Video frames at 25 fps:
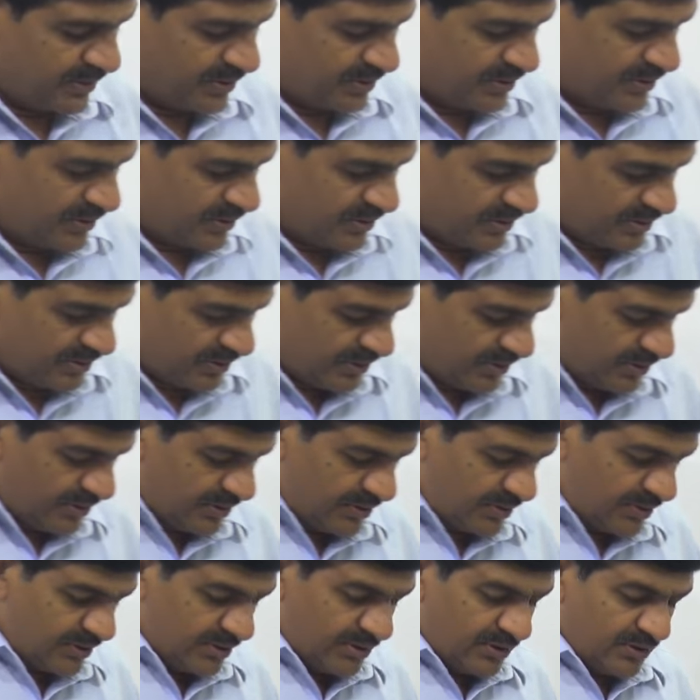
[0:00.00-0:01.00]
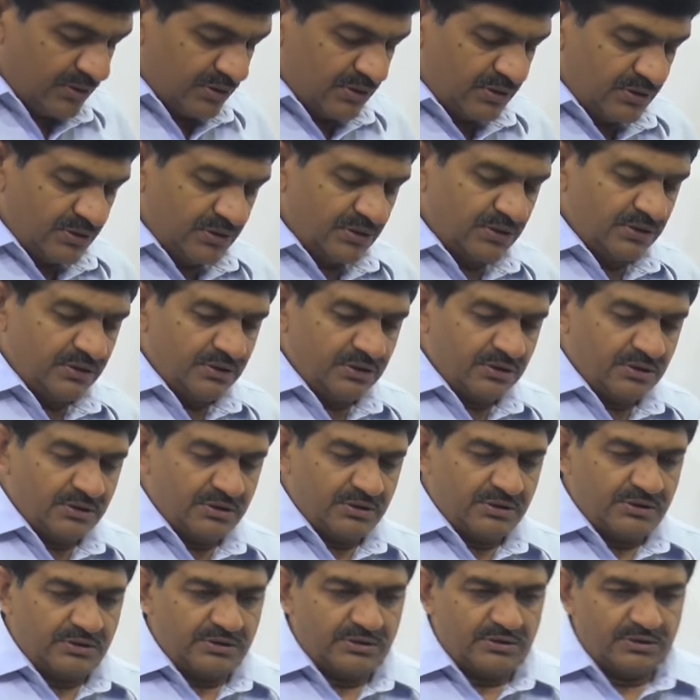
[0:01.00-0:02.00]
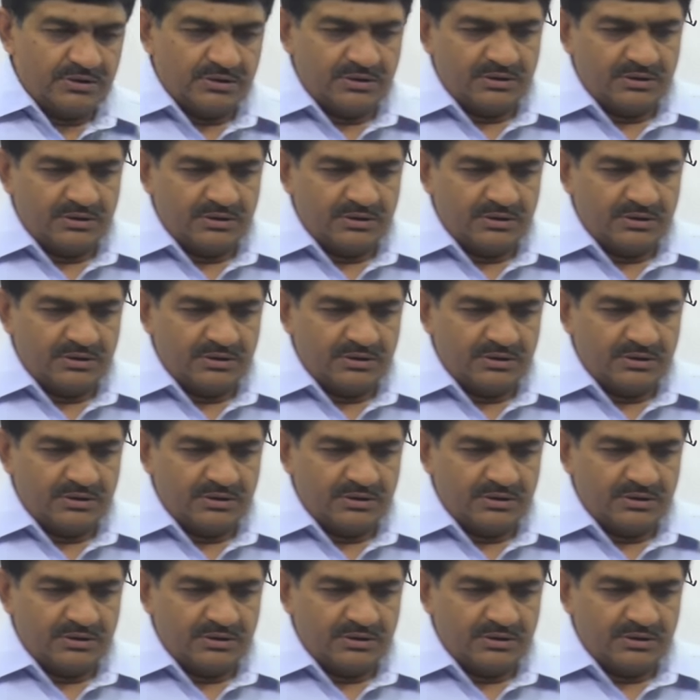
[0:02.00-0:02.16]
Nobody speaks.